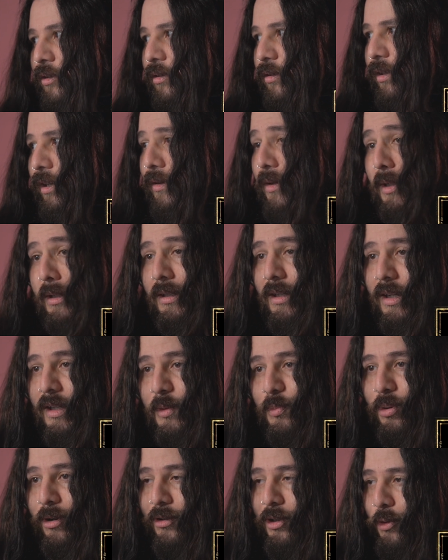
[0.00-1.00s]
In this case,
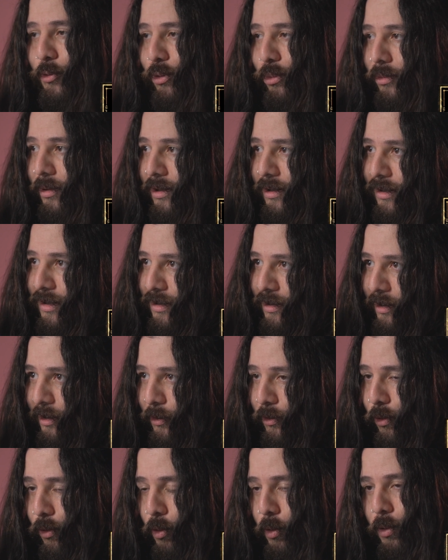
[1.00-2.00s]
Project Wingman is like
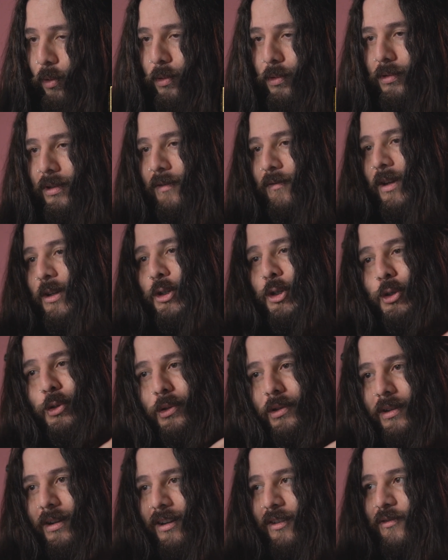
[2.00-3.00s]
a whole adventure
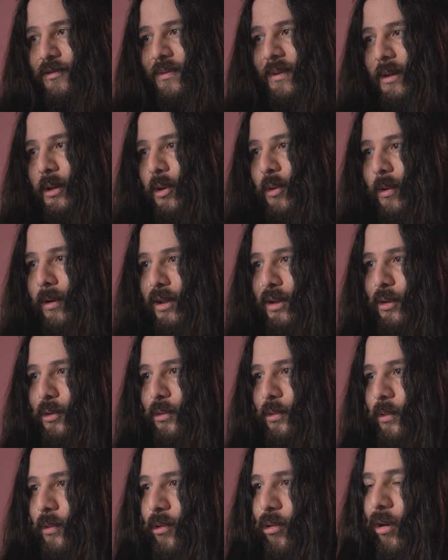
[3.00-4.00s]
that I've been going
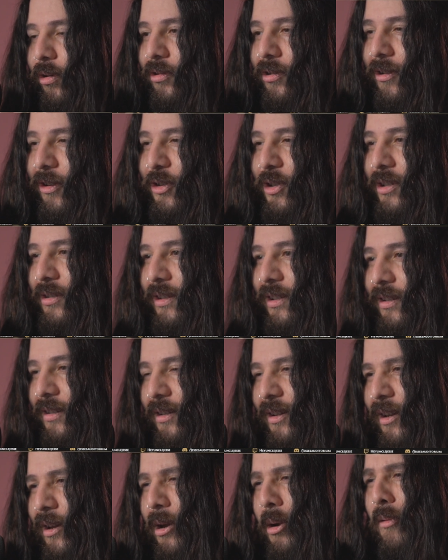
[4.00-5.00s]
through
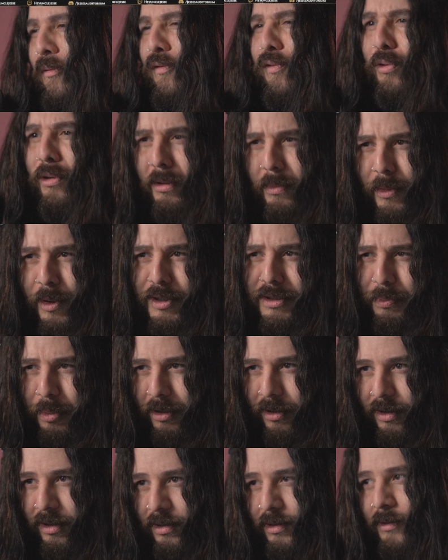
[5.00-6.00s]
chronologically for the most
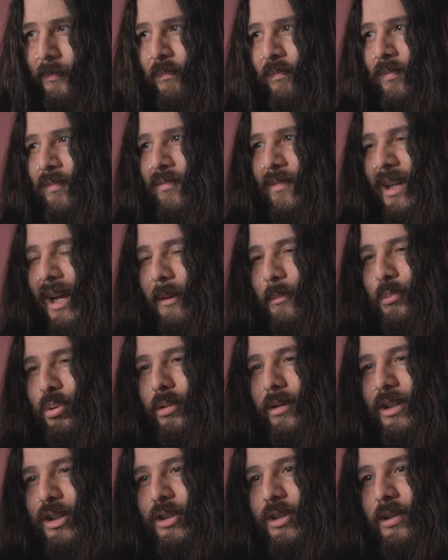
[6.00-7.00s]
part. I'm
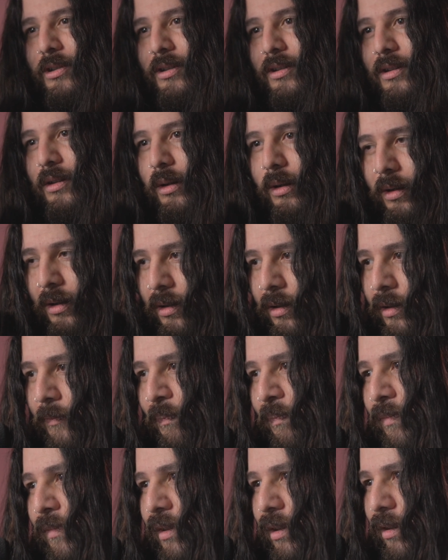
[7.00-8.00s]
pretty sure
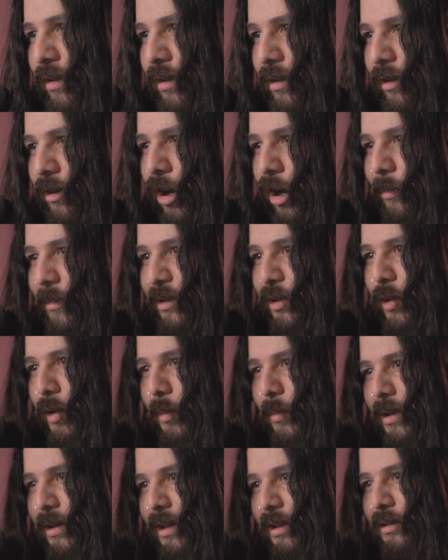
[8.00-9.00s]
a comment
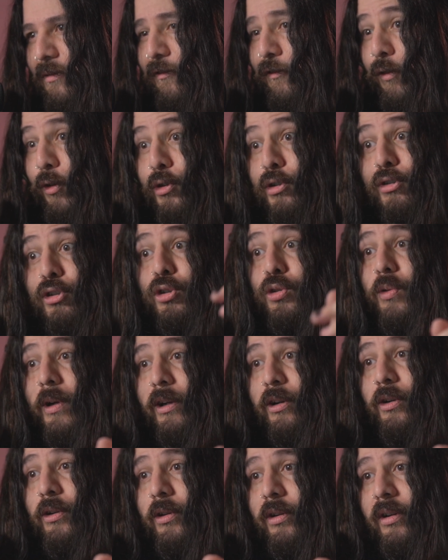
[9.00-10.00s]
told me that the first two I
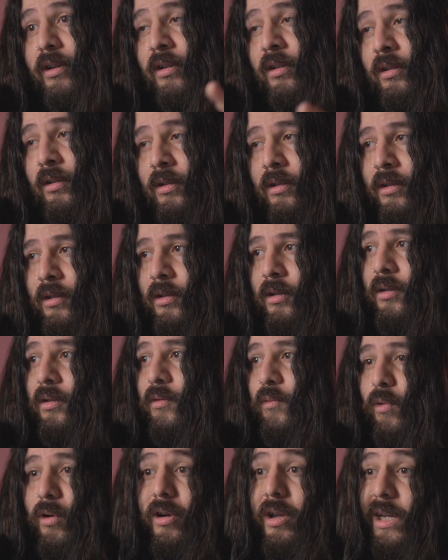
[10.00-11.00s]
heard
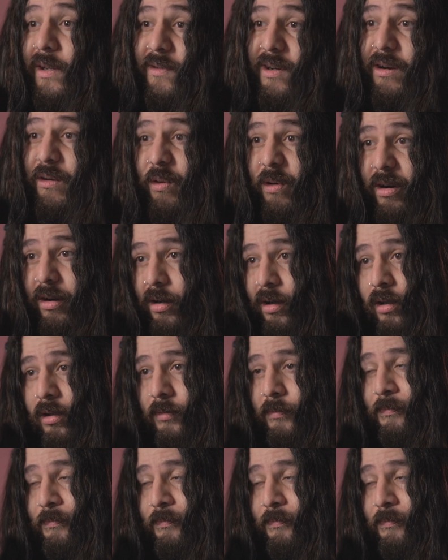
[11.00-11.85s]
were not even in order.